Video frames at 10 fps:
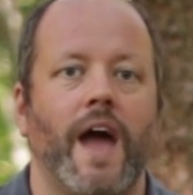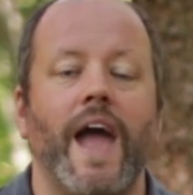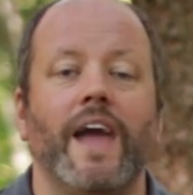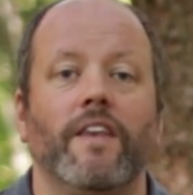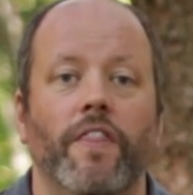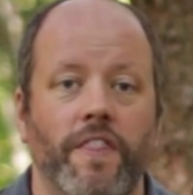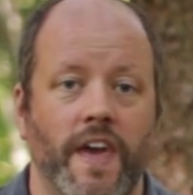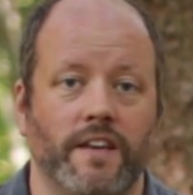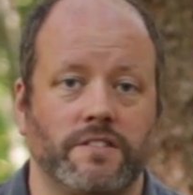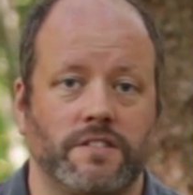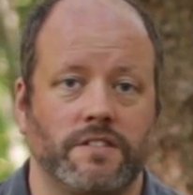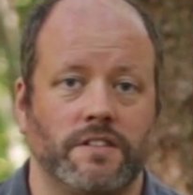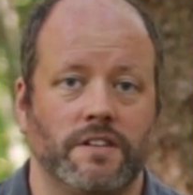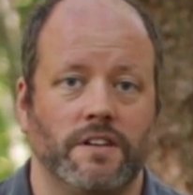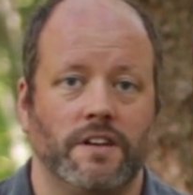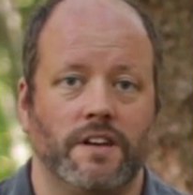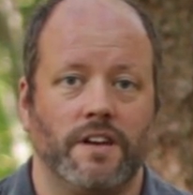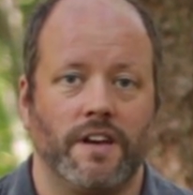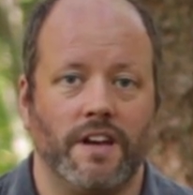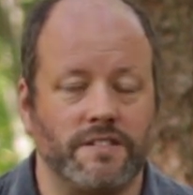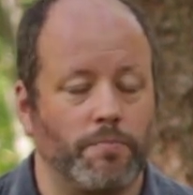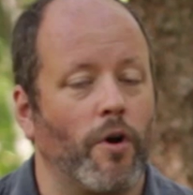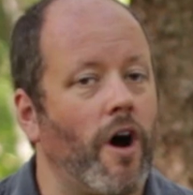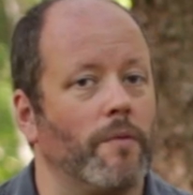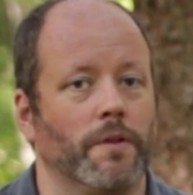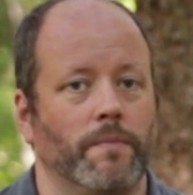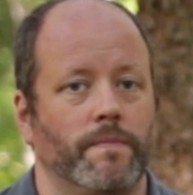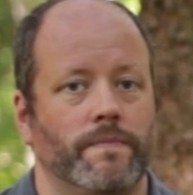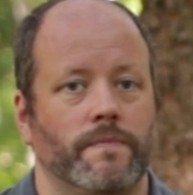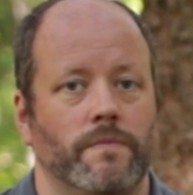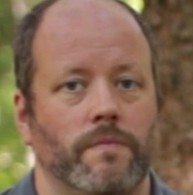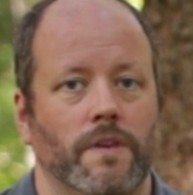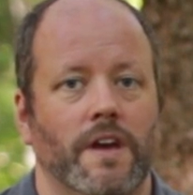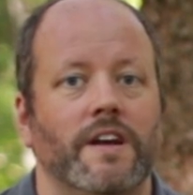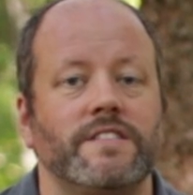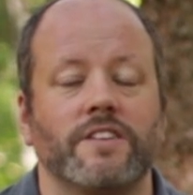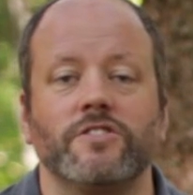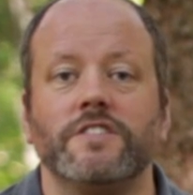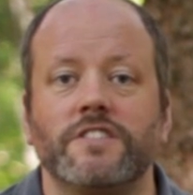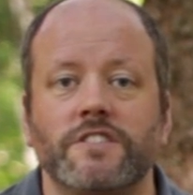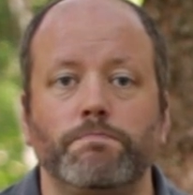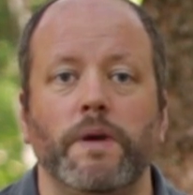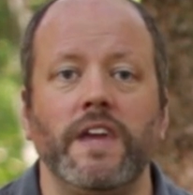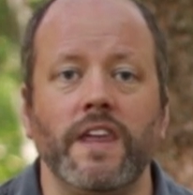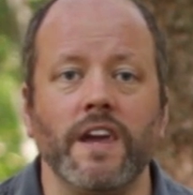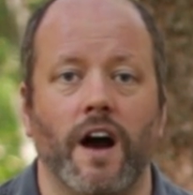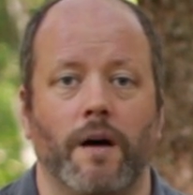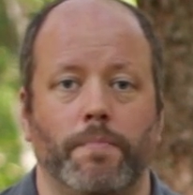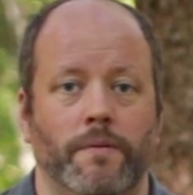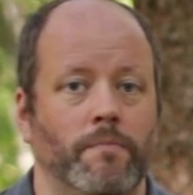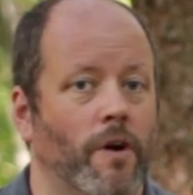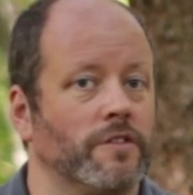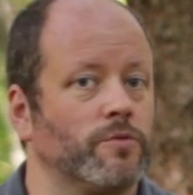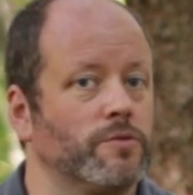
And this is a problem. It's actually speeding up Mars'